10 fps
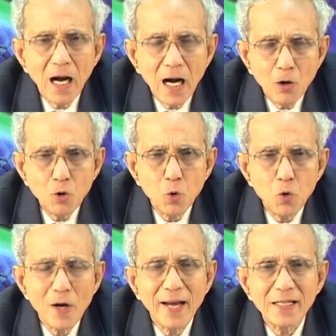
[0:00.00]
how to
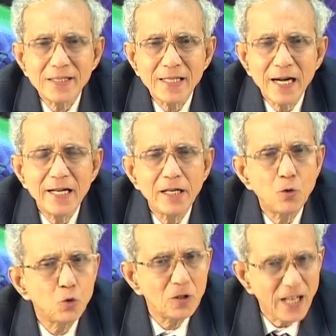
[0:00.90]
extend it
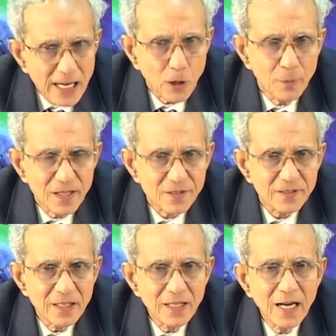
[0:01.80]
to 3 qubits
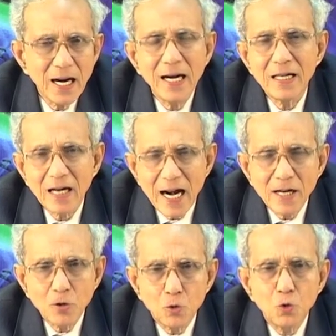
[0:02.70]
and try
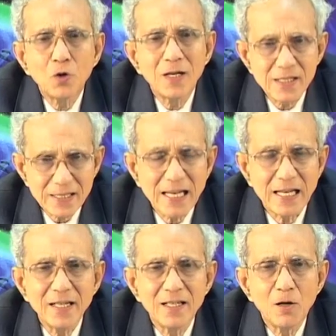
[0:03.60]
to see
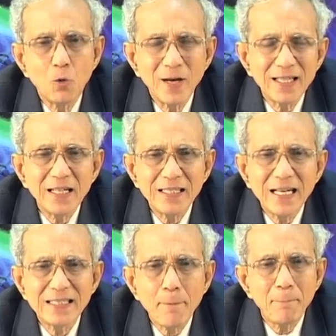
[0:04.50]
whether
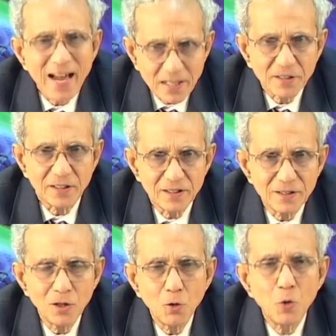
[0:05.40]
there is a pattern
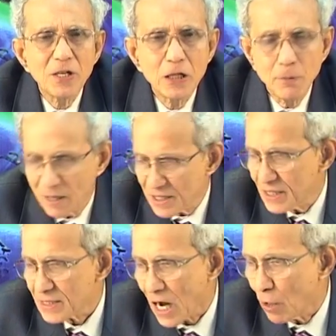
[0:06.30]
which
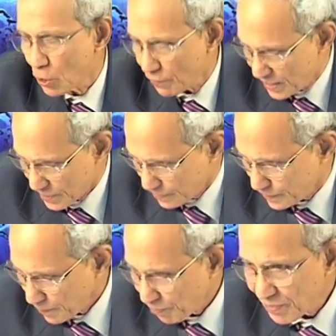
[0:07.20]
emerges out of this.
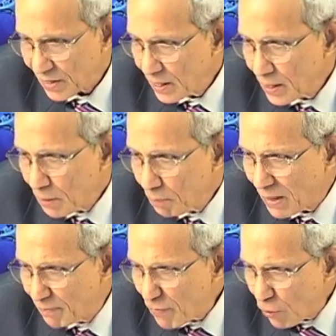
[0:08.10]

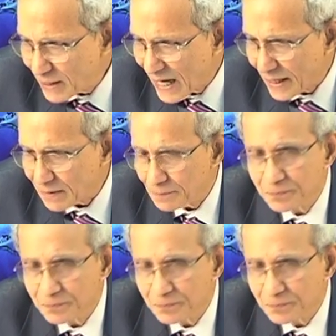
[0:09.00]
But before that,